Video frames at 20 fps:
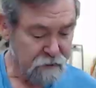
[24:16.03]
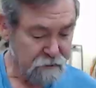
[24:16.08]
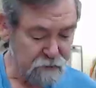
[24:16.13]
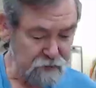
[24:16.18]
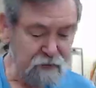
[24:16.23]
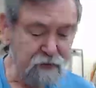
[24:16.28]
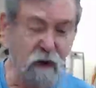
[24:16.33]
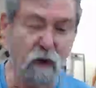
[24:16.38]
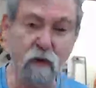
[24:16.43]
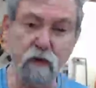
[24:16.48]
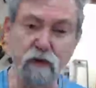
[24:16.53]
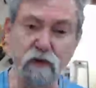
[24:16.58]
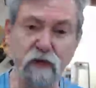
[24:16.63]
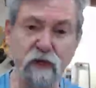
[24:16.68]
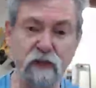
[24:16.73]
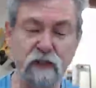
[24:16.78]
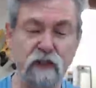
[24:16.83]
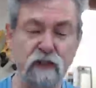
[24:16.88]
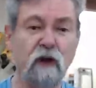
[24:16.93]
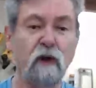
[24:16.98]
This holds
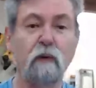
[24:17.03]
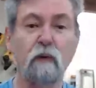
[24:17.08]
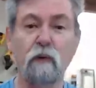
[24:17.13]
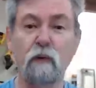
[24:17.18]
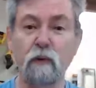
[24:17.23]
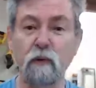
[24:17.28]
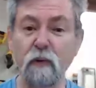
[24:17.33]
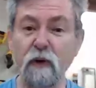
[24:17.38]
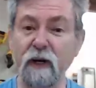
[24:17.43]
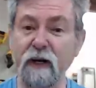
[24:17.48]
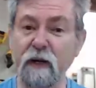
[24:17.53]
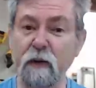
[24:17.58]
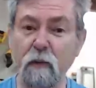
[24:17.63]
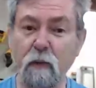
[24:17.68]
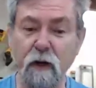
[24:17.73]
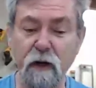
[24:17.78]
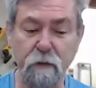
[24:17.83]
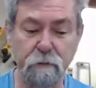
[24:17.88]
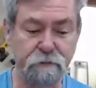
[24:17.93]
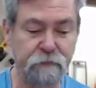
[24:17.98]
things really
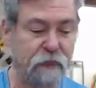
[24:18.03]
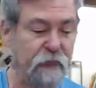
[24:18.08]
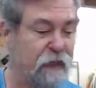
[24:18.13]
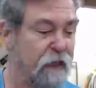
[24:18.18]
well.